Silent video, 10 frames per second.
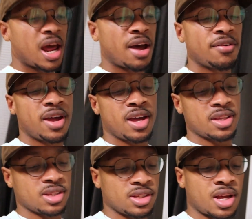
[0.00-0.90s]
I've had
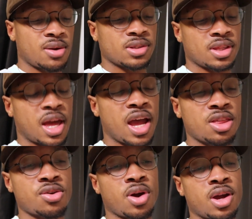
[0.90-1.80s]
since I was in the
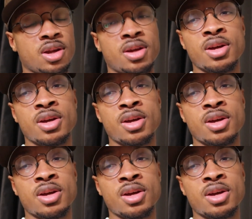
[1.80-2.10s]
8th grade.